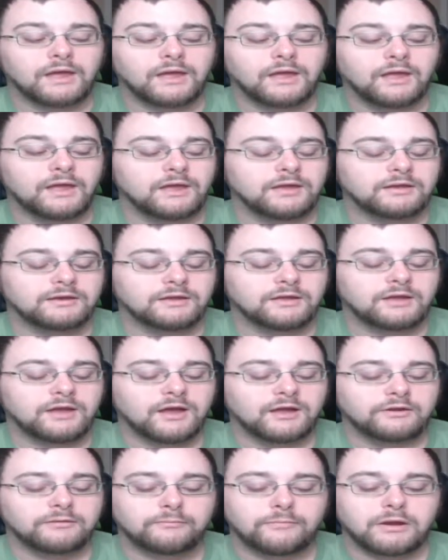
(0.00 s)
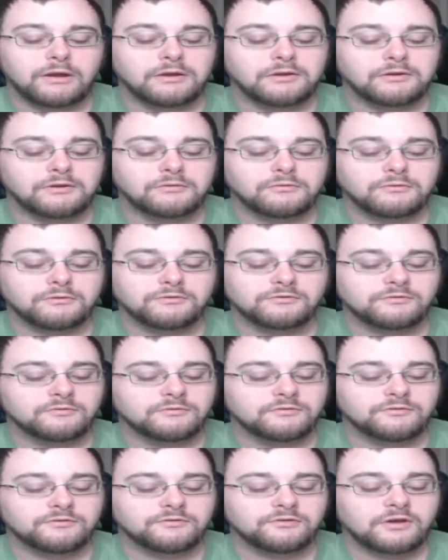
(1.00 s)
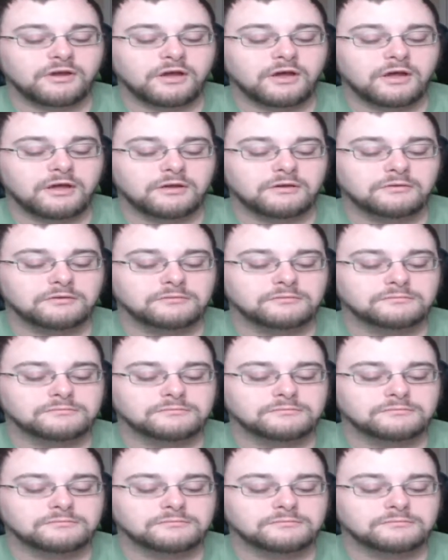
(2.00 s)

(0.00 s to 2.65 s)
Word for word: And he kind of married her when she was a child